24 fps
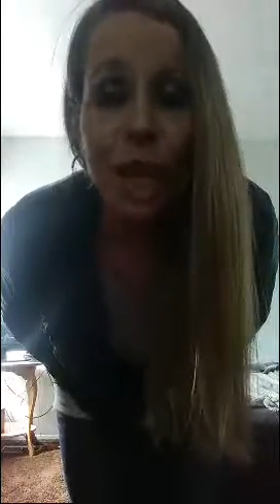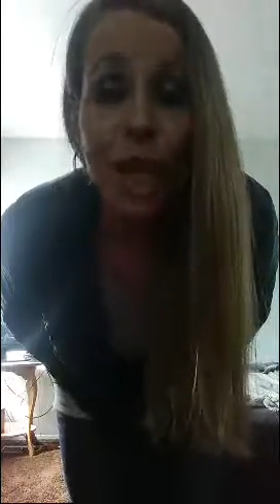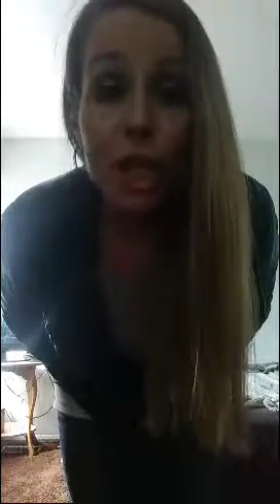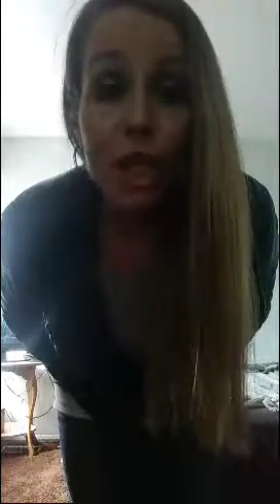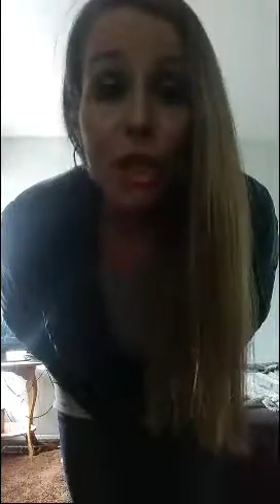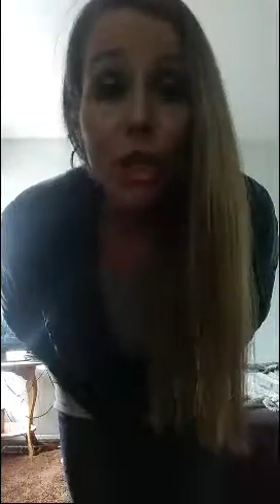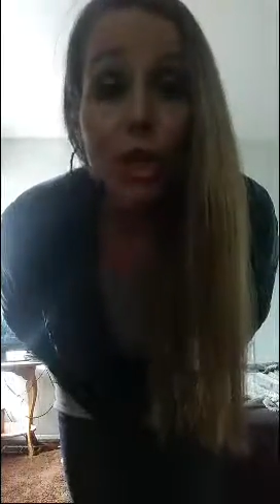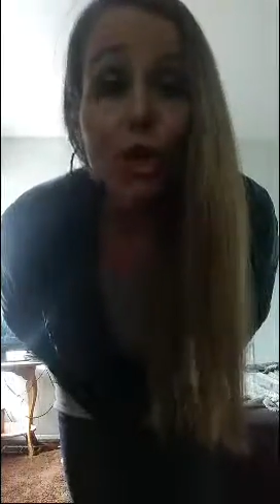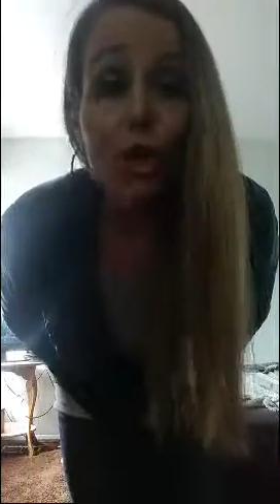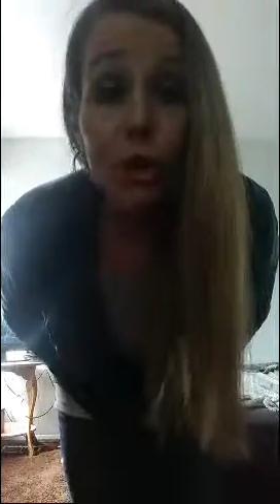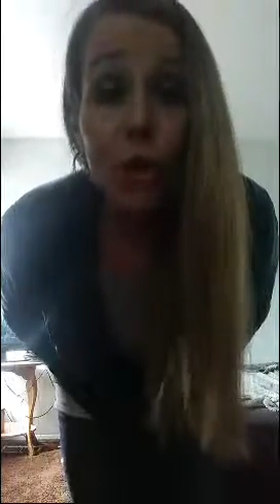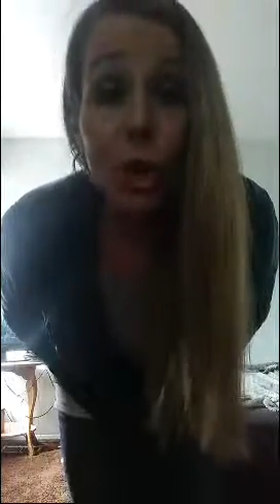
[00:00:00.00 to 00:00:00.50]

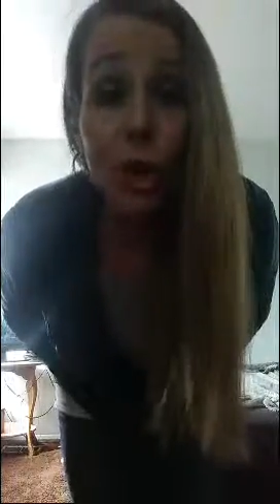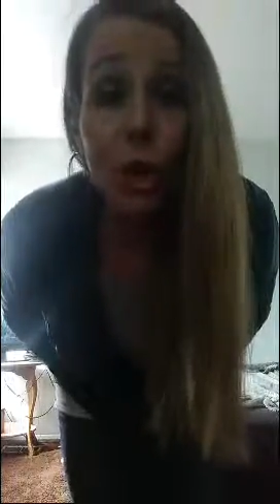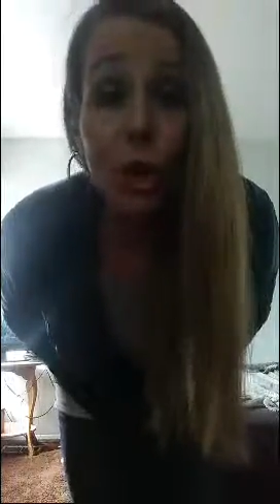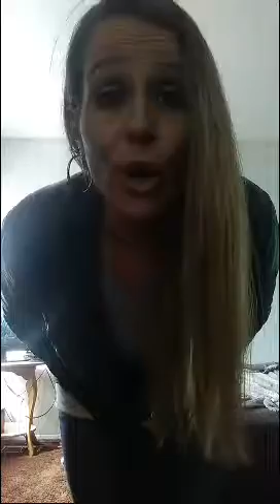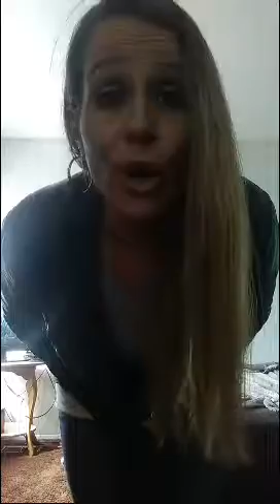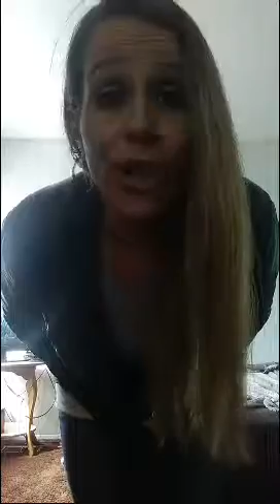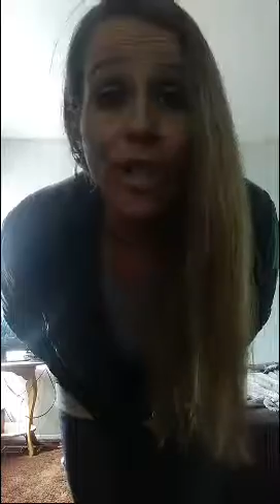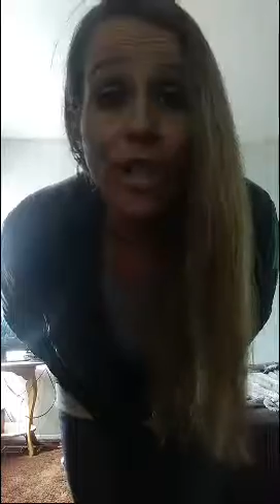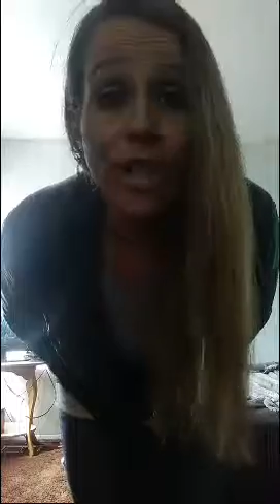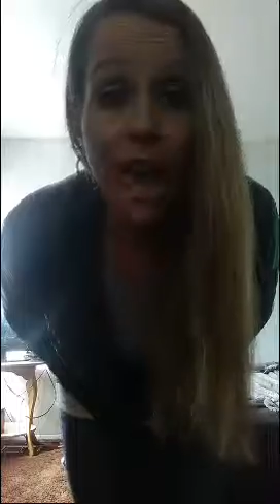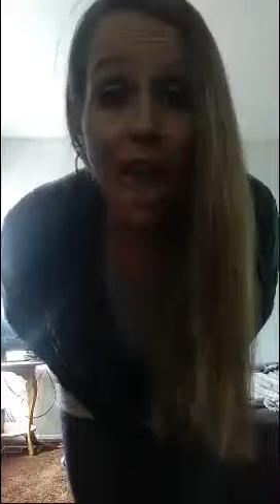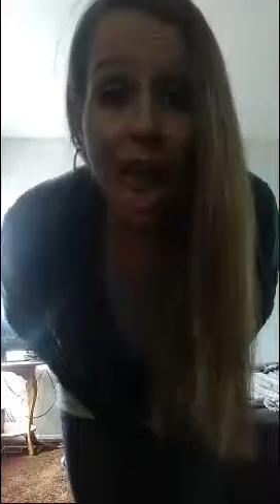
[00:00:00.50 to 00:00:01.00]
to
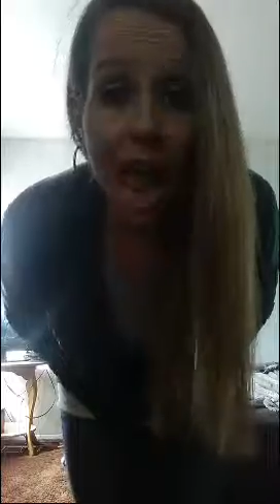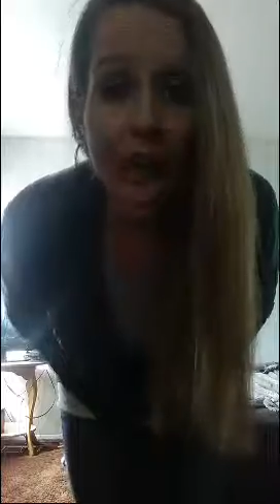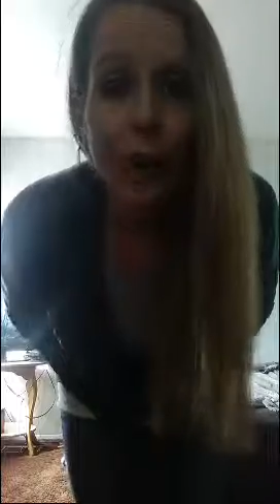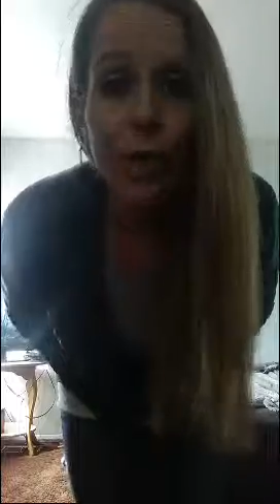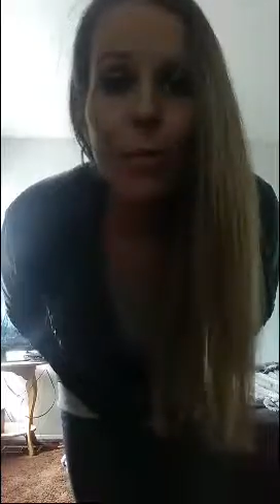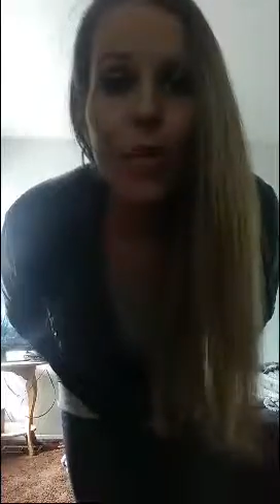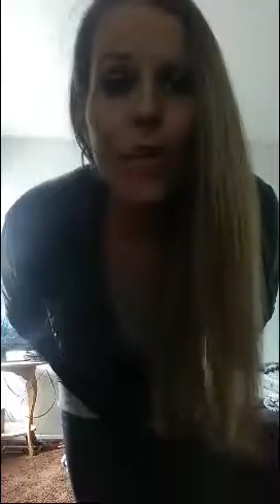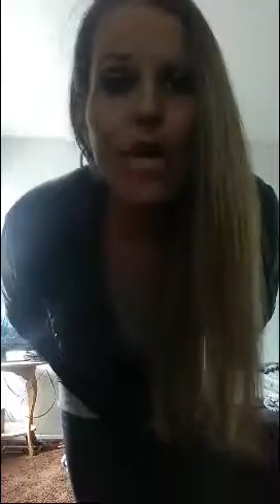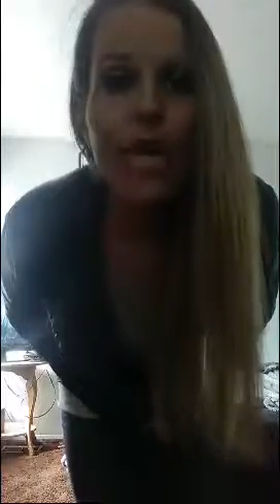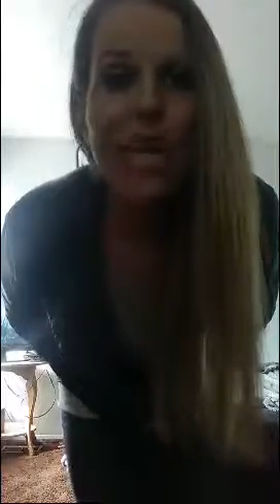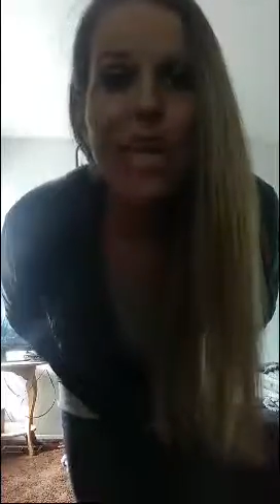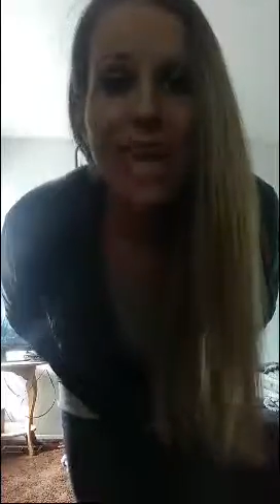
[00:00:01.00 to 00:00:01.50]
court and
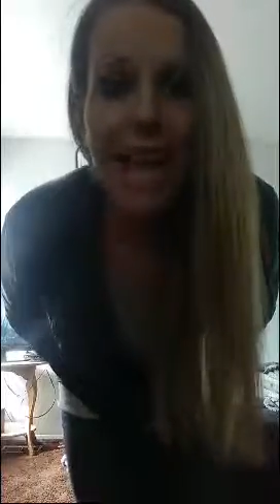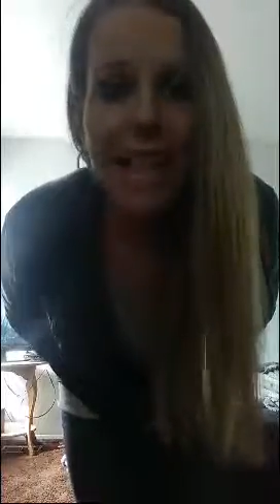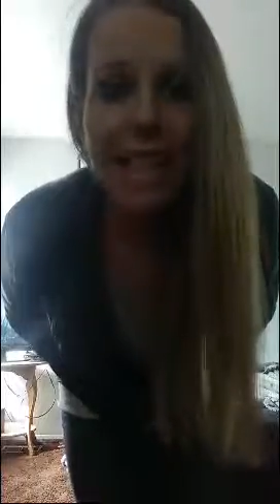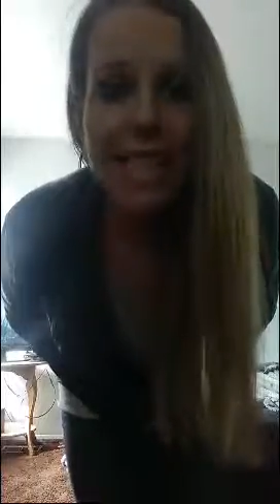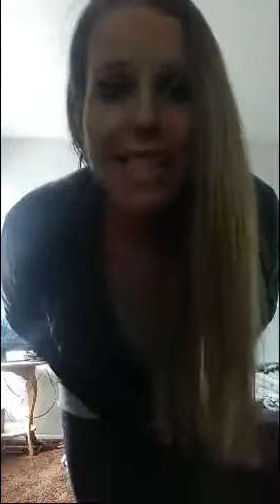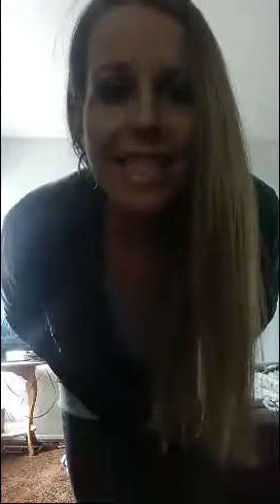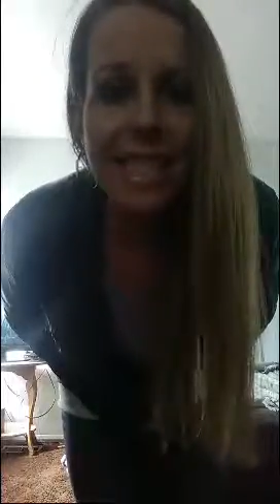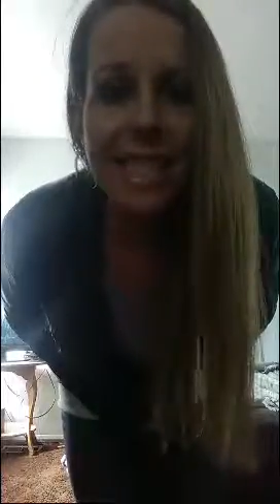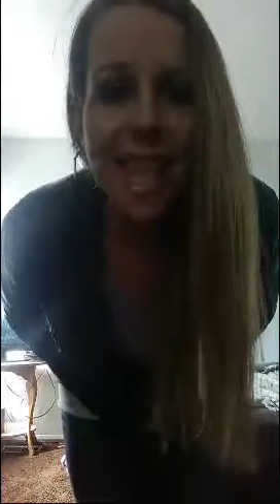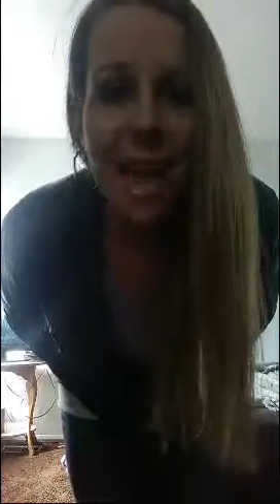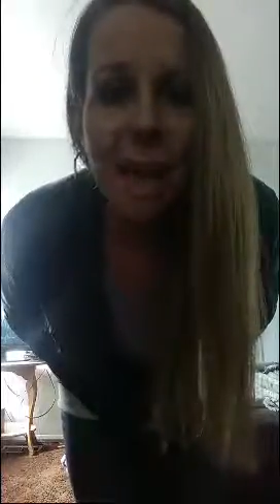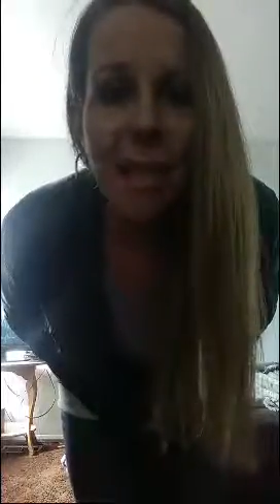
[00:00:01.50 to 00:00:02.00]
went
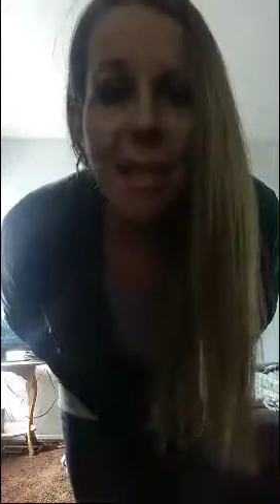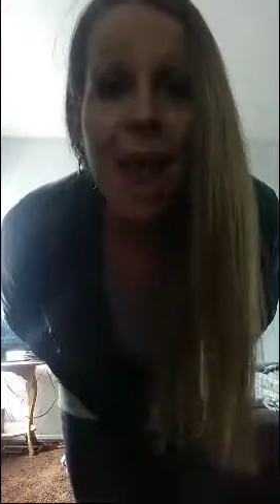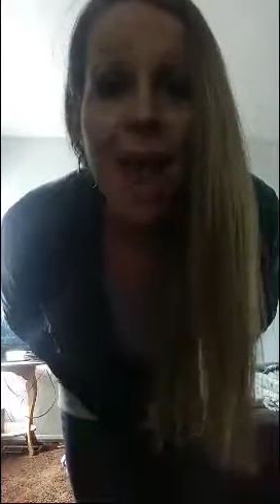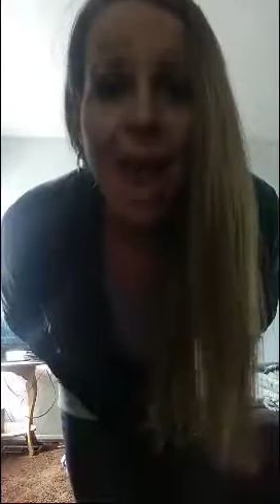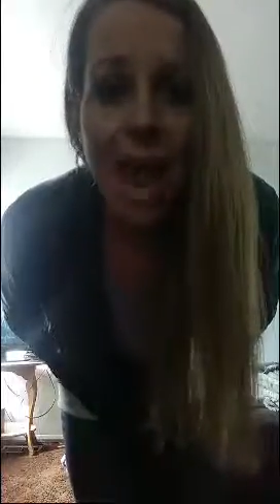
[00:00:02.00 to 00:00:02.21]
against them